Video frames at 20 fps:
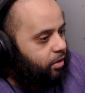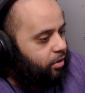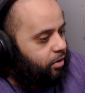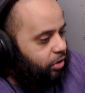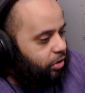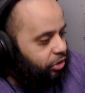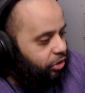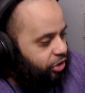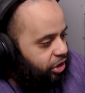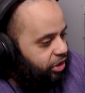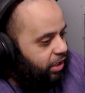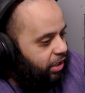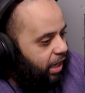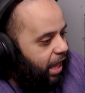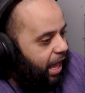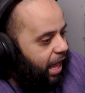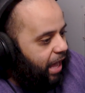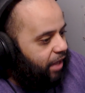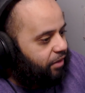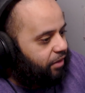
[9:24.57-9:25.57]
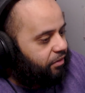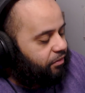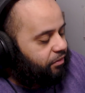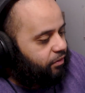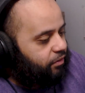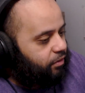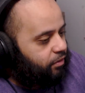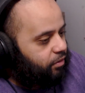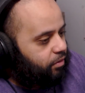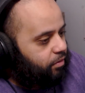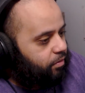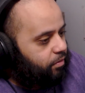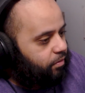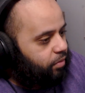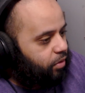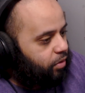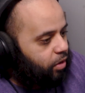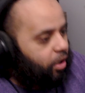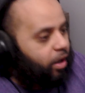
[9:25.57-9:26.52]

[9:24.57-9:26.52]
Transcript: she's alive. But,